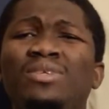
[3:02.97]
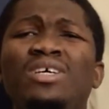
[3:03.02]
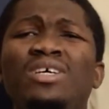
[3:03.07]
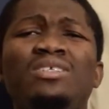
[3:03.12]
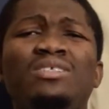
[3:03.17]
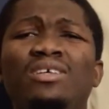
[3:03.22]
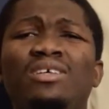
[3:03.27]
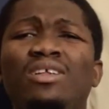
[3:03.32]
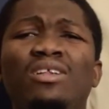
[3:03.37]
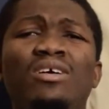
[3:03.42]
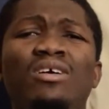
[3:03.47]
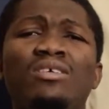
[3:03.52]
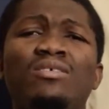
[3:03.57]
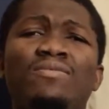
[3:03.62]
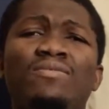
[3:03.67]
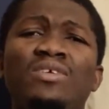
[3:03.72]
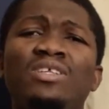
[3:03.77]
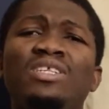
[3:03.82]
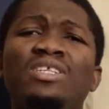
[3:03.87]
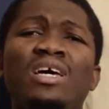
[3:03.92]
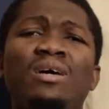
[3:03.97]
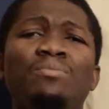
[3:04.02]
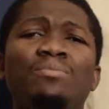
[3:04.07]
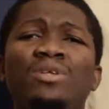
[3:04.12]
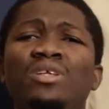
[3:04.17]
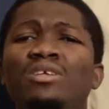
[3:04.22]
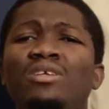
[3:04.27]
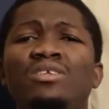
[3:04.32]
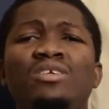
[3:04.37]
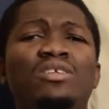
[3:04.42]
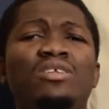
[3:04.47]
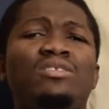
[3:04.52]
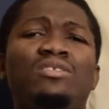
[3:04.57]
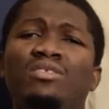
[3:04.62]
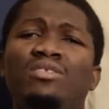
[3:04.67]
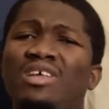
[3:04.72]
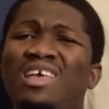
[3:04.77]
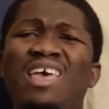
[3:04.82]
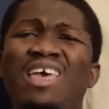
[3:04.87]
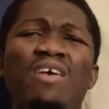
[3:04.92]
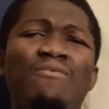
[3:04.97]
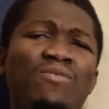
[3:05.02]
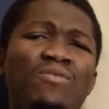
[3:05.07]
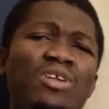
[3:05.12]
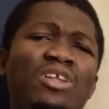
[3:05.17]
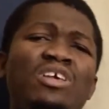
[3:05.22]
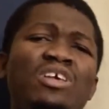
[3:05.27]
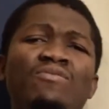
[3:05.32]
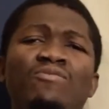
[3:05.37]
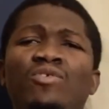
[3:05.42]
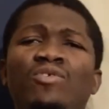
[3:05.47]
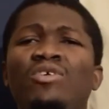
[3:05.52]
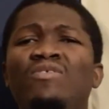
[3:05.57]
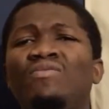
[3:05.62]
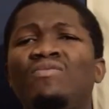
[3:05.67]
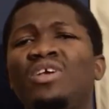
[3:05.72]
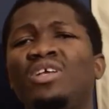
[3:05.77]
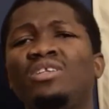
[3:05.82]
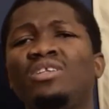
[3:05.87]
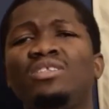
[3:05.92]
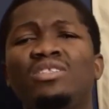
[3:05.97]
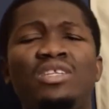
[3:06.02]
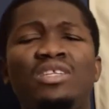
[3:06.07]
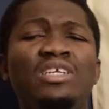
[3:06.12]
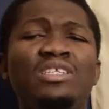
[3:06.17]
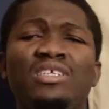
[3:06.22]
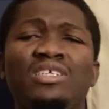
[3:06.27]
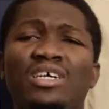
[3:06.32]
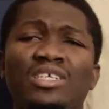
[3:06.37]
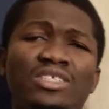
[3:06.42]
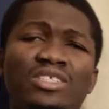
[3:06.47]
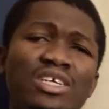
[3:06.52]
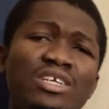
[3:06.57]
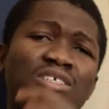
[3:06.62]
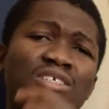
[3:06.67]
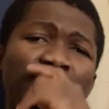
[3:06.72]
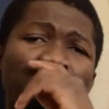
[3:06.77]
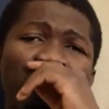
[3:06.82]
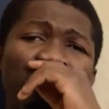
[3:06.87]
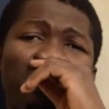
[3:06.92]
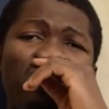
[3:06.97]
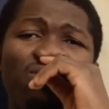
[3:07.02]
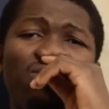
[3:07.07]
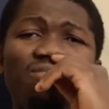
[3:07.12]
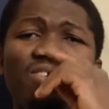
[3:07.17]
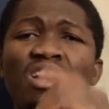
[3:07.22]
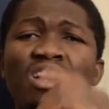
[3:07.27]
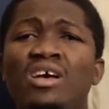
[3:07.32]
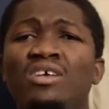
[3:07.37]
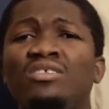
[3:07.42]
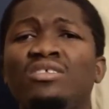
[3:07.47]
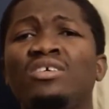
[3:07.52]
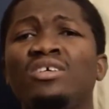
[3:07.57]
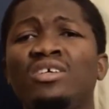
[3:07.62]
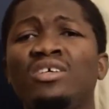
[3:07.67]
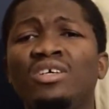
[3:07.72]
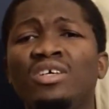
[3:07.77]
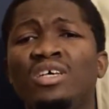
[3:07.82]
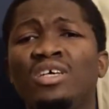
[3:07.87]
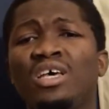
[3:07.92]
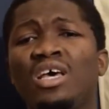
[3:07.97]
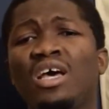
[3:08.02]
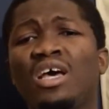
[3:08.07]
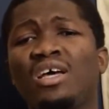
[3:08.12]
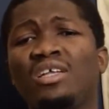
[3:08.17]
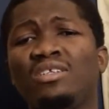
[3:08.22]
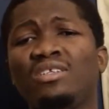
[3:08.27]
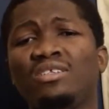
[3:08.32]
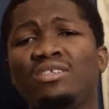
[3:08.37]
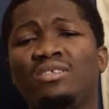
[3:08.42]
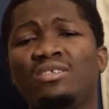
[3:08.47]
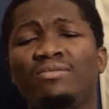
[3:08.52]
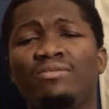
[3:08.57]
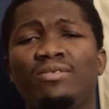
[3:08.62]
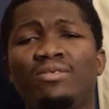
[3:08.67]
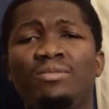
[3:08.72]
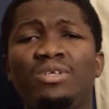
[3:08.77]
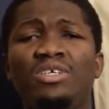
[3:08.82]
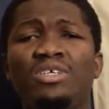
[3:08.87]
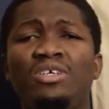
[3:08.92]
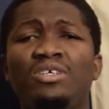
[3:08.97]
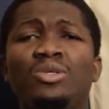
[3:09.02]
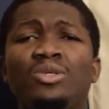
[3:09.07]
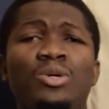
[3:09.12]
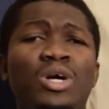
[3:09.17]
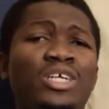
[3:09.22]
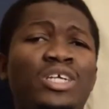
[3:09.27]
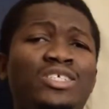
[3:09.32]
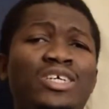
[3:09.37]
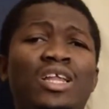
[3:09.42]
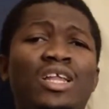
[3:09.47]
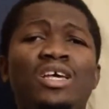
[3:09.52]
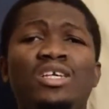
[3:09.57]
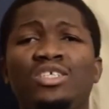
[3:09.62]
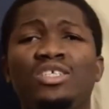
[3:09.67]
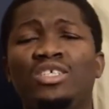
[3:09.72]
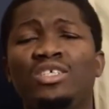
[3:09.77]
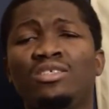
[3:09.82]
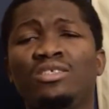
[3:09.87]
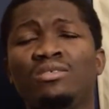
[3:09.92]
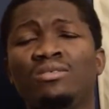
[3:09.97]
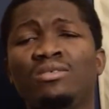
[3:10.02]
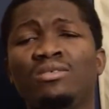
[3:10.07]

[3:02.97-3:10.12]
There's a lot of things happening. It's ever evolving. Things are changing very fast, and for me, it's quite challenging.